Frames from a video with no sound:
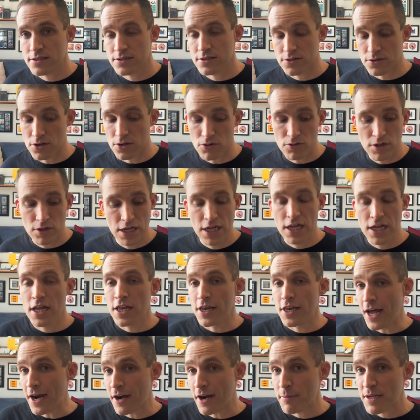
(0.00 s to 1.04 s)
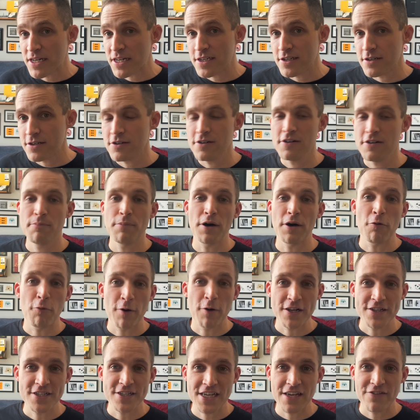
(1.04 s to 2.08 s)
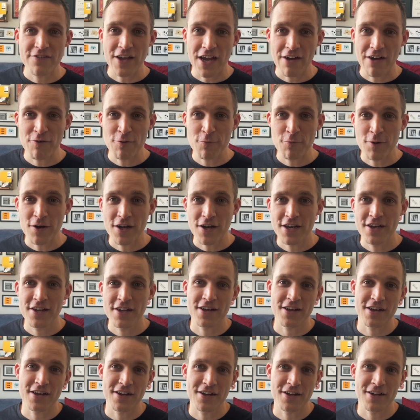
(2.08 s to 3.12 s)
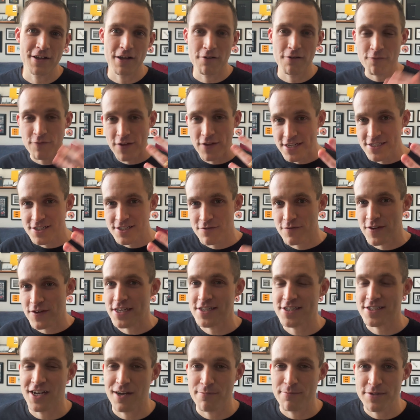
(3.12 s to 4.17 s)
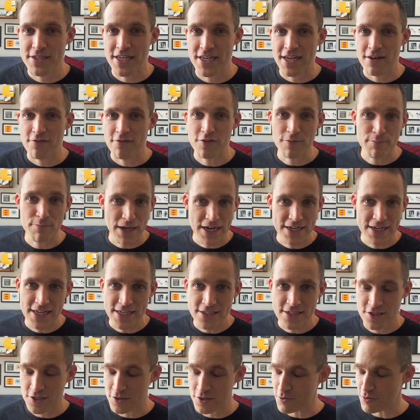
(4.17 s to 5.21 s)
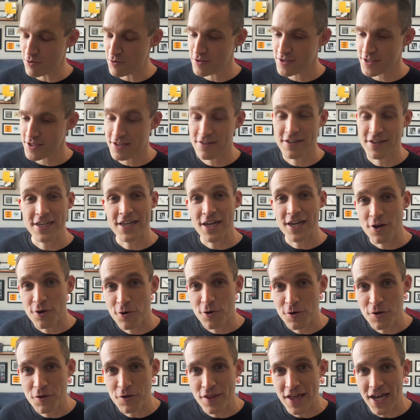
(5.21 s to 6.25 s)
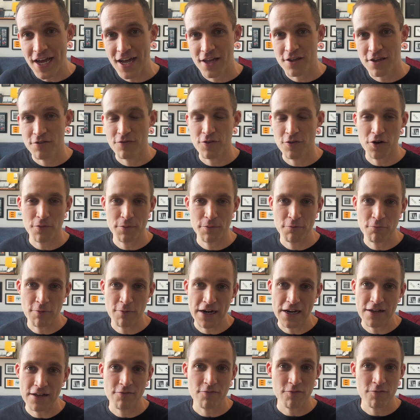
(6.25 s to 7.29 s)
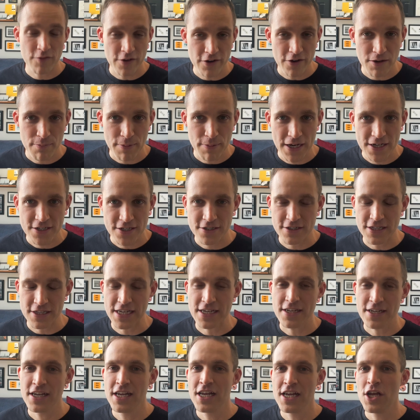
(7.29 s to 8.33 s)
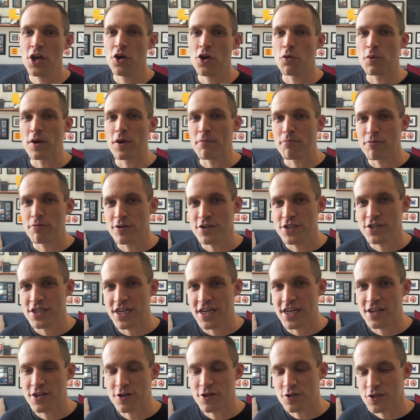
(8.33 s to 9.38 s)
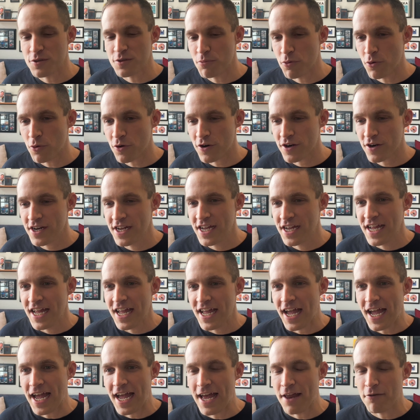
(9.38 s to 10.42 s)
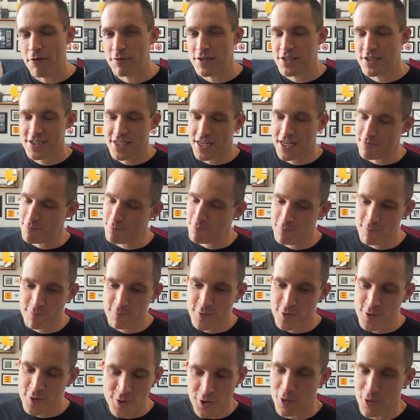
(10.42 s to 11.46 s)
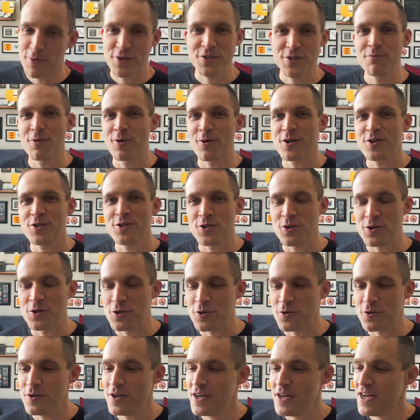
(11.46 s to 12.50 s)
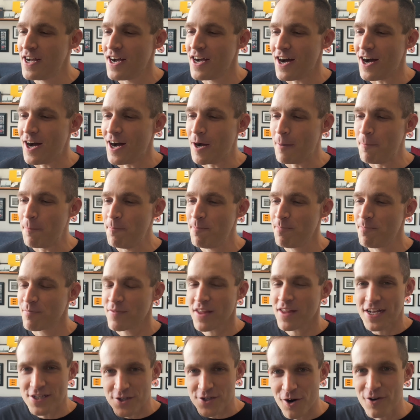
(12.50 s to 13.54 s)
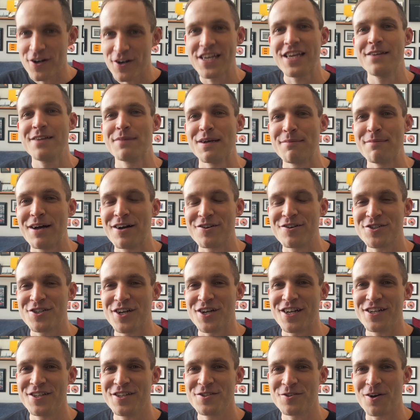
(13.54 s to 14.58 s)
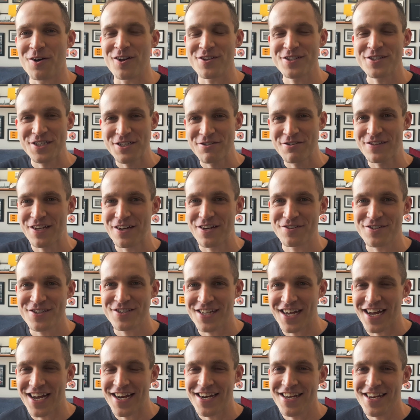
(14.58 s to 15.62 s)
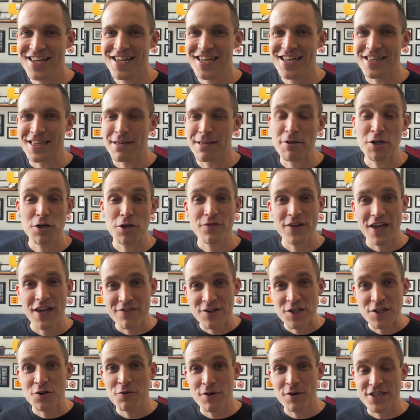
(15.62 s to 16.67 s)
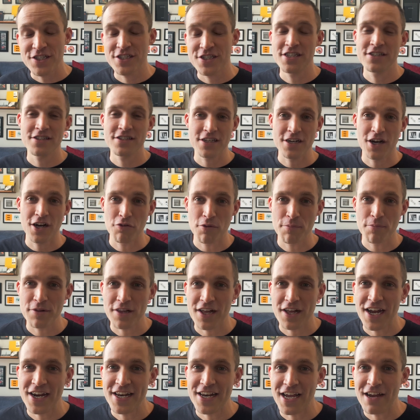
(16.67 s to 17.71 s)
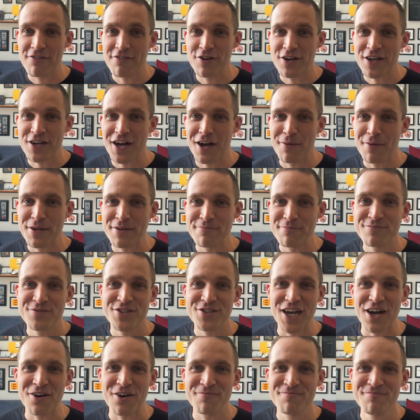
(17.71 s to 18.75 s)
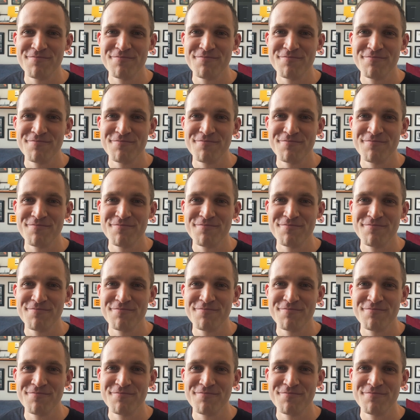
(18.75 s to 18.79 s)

So not a big deal, but I wanted to give everyone a face-to-face update from my desk to yours. I think I owe you that. You've all been waiting very patiently. We appreciate your support, and we just have so much more to show you. It's hard to keep my mouth shut. So I'll see you on the other side. Let me know if you have any questions, and I'll reply to every comment. Ciao.